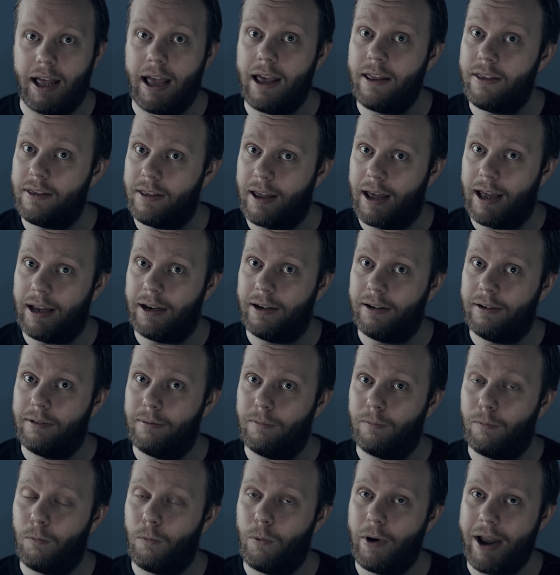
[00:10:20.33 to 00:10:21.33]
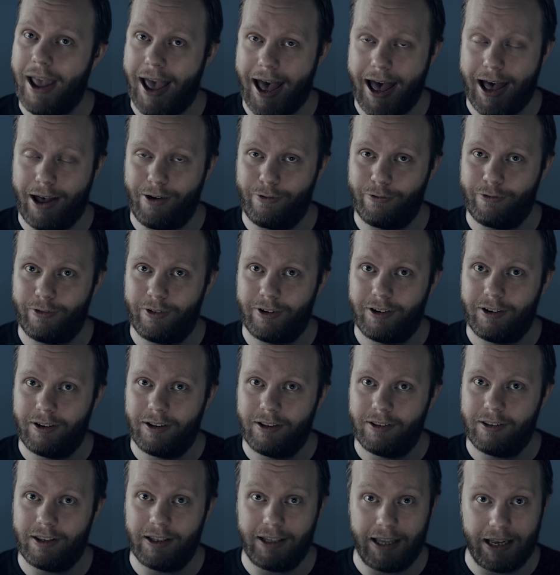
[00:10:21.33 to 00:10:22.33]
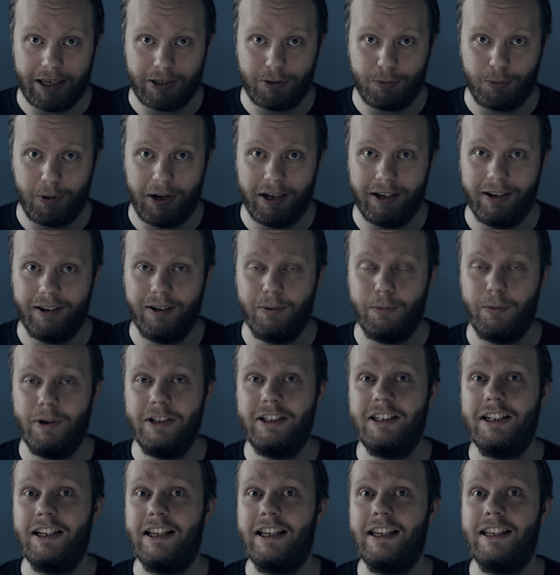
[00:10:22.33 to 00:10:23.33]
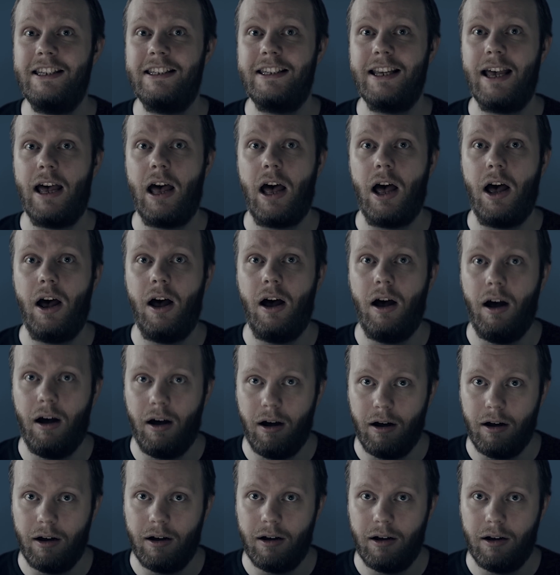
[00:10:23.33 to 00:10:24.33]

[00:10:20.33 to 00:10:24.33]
And then we have the last one, which is ört.